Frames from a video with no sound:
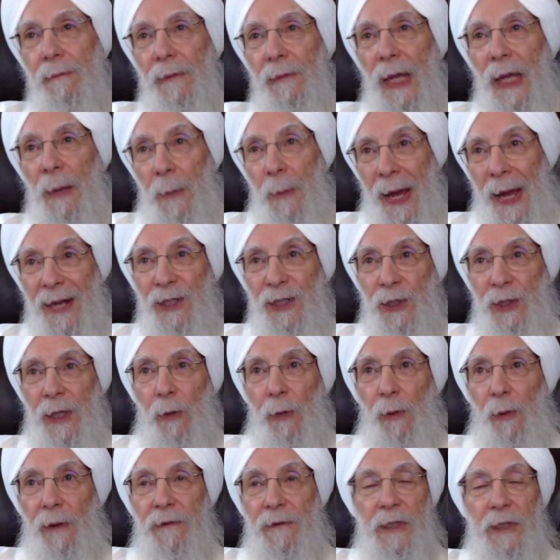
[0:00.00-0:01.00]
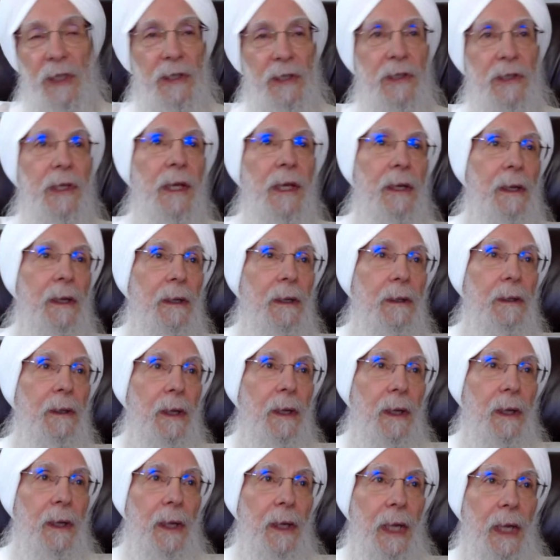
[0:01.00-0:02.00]
Imagine that we've succeeded
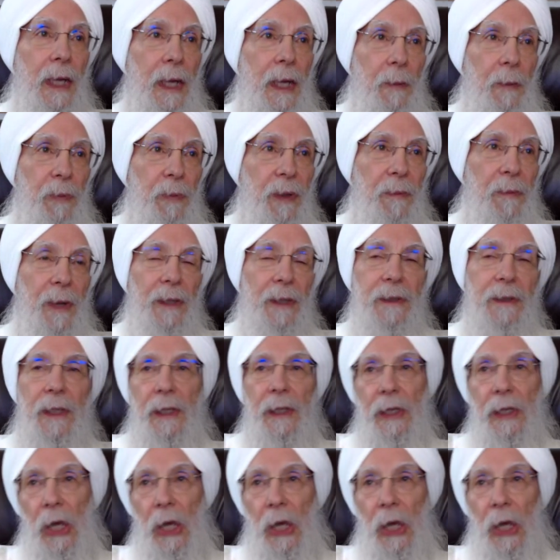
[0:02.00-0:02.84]
in implementing